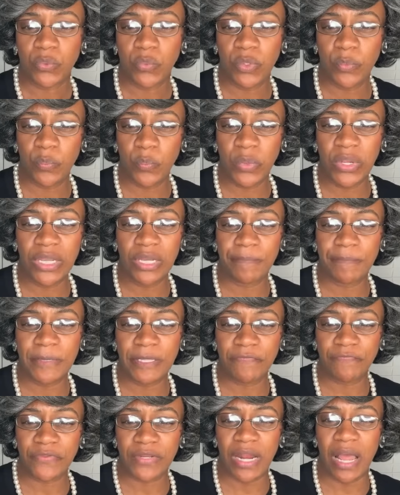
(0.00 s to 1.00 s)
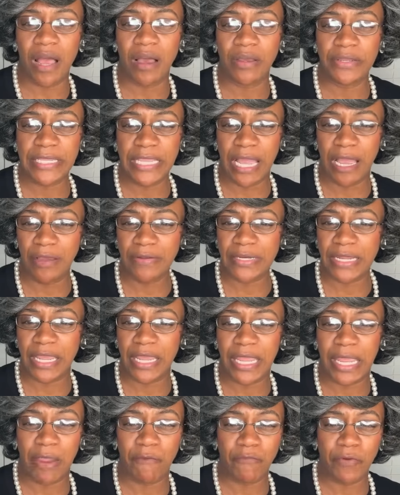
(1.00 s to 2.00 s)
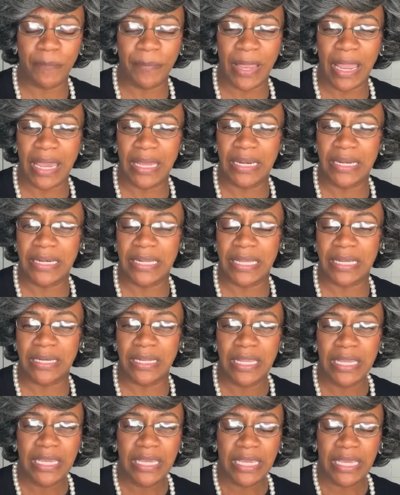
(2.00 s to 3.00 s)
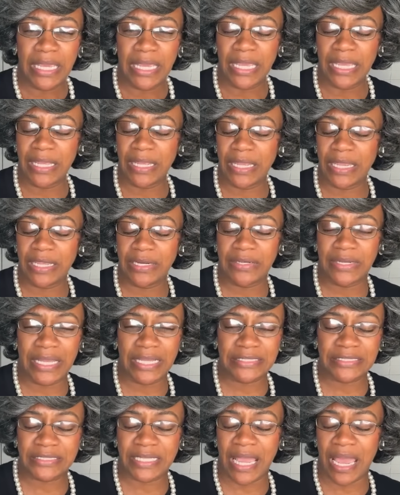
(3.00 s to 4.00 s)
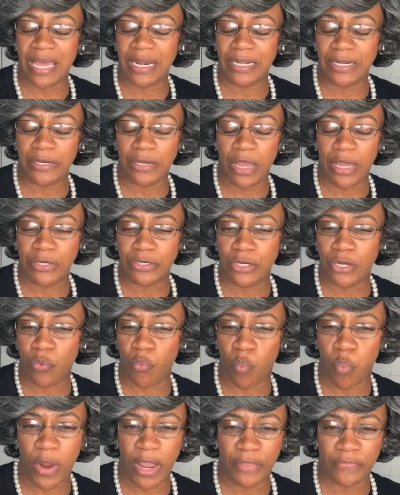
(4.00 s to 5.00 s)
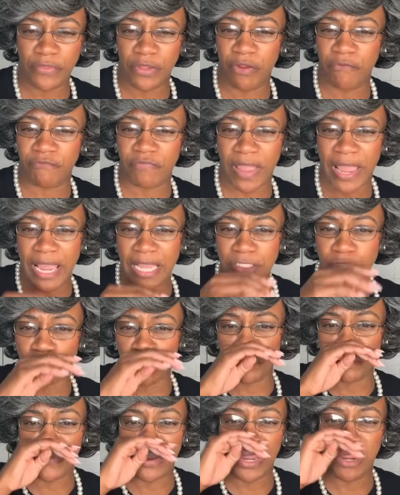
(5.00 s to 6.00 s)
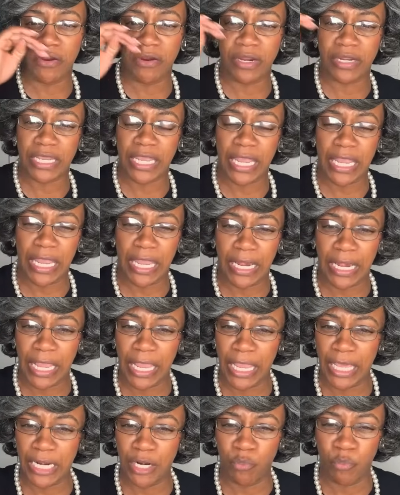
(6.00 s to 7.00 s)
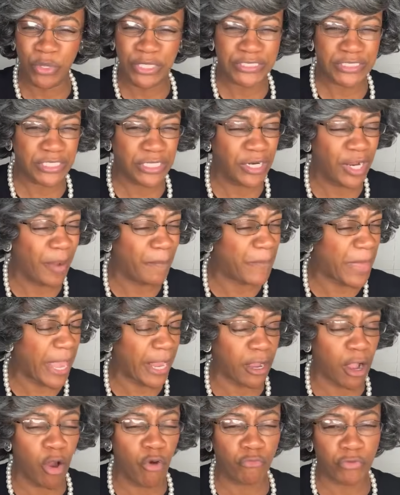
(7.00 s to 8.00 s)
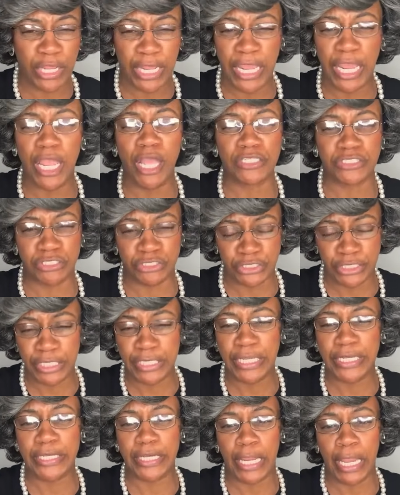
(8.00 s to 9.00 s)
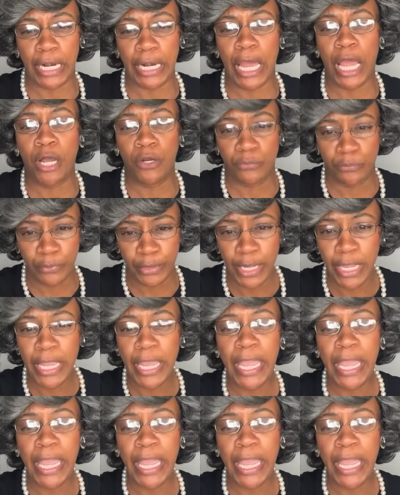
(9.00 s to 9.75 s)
We uplifting all y'all now. Everybody that's got a weather advisory for Hurricane Helen, we send her back on to hell so she can get to hell on.